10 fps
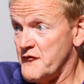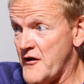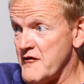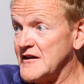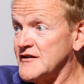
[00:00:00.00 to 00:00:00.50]

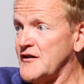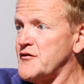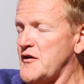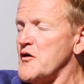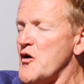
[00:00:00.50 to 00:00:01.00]
very
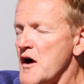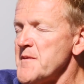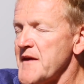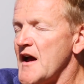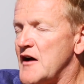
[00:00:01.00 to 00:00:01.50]
different, or
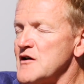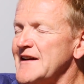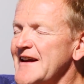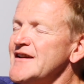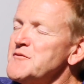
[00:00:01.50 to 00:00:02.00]
a
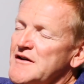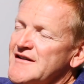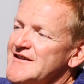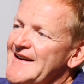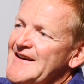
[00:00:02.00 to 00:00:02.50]
related but
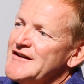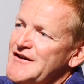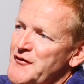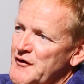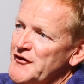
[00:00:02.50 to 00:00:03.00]
slightly
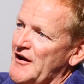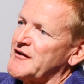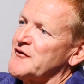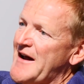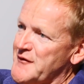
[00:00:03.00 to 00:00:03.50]
different
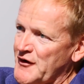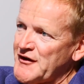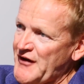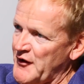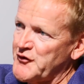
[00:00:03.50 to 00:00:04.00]
set of
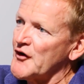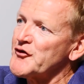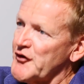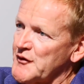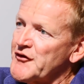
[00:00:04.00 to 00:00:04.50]
adverse health
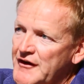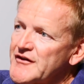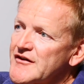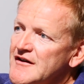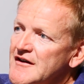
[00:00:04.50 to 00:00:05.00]

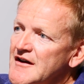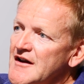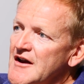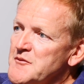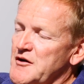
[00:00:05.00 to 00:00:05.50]
consequences.
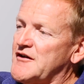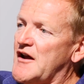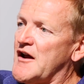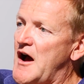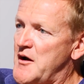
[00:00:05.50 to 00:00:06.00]
But
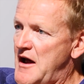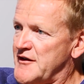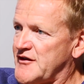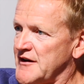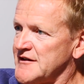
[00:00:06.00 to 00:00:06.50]

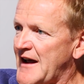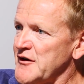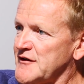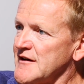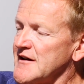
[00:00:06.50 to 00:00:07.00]
it's
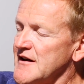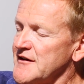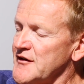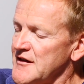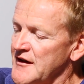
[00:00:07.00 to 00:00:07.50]

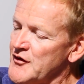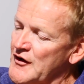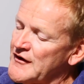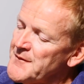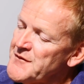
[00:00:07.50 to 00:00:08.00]
undoubtedly
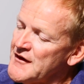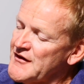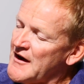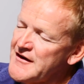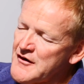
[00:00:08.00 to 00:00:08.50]
that
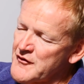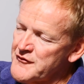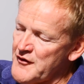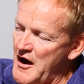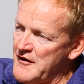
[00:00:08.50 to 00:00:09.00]
this idea
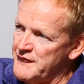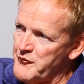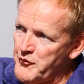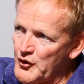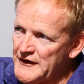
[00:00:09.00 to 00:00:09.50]
of
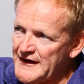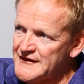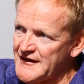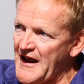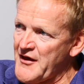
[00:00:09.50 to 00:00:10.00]

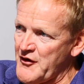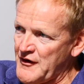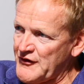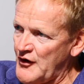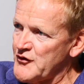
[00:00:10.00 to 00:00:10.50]
pulling
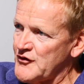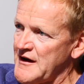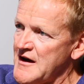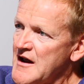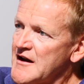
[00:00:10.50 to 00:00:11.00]
together a
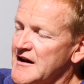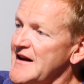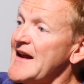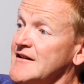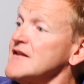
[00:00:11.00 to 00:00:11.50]
socially
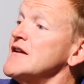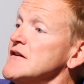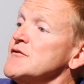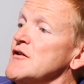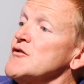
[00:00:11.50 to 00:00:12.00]
connected
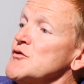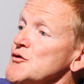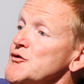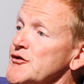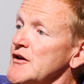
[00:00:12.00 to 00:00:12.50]

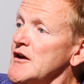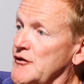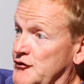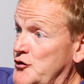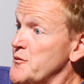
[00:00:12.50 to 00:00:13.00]
individuals
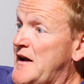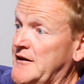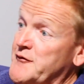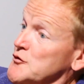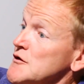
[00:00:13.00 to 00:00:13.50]
do
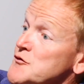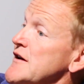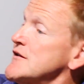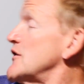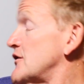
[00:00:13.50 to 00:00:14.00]
better for all the
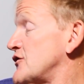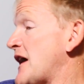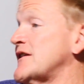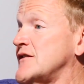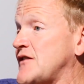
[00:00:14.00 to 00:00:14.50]
reasons as
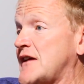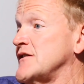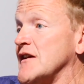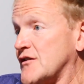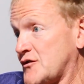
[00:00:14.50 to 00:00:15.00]

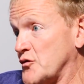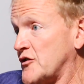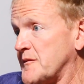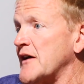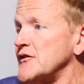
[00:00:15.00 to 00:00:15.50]
Jasneet's
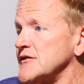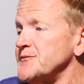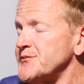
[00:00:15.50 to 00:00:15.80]
talked about.